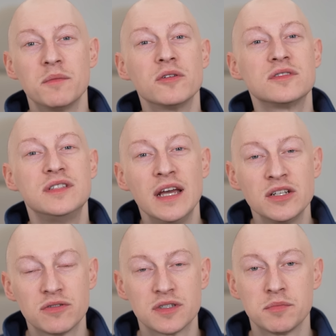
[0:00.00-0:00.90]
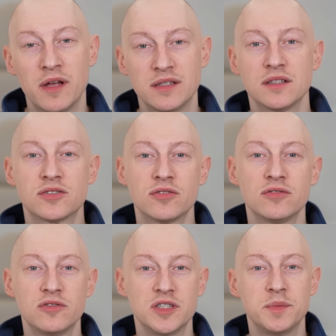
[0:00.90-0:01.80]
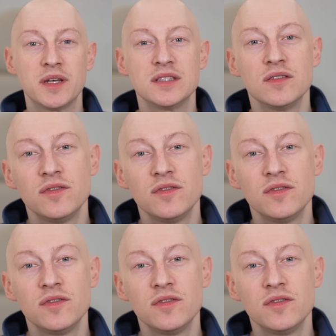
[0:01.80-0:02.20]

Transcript: most dangerous plastic surgeries because if